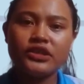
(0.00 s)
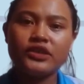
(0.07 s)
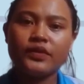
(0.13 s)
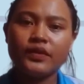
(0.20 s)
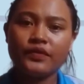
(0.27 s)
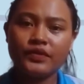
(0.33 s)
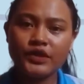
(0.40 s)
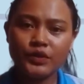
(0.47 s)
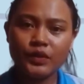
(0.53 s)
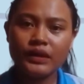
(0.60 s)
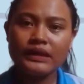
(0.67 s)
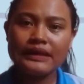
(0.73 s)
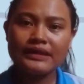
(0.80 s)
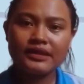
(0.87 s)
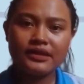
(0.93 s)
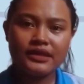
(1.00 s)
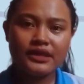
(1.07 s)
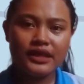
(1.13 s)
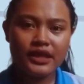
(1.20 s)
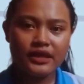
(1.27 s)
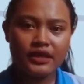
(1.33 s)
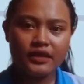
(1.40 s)
of a visual literate
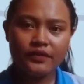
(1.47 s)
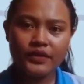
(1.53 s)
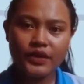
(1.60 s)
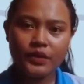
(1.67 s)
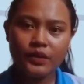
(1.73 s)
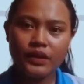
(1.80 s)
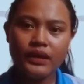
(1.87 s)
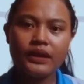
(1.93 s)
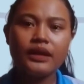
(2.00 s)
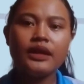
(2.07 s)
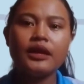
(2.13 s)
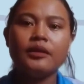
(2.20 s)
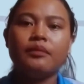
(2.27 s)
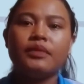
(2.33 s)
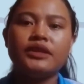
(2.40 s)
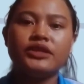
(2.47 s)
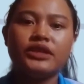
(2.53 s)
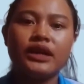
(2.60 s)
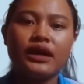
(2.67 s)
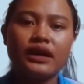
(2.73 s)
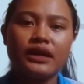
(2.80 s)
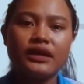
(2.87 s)
individual by
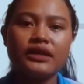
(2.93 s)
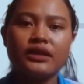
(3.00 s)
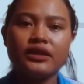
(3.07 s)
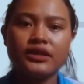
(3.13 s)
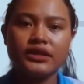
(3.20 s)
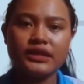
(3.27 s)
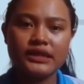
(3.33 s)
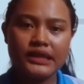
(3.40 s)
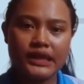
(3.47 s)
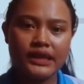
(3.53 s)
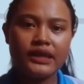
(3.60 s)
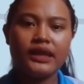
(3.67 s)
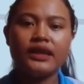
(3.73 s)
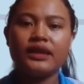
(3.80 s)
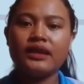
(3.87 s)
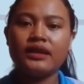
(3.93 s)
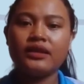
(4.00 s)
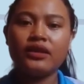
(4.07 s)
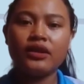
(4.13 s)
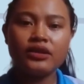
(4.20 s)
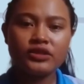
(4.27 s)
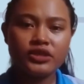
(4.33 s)
Jackie Greenstein and
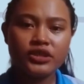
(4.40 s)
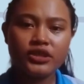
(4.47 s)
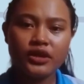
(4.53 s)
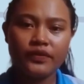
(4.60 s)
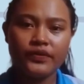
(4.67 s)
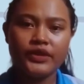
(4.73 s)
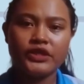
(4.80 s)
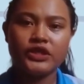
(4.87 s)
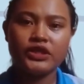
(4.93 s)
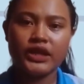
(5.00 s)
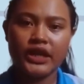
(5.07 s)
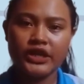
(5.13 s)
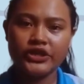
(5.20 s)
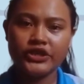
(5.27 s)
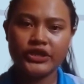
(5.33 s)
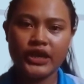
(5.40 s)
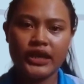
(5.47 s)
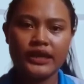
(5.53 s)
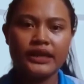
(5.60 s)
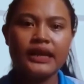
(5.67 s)
Doctor of Education.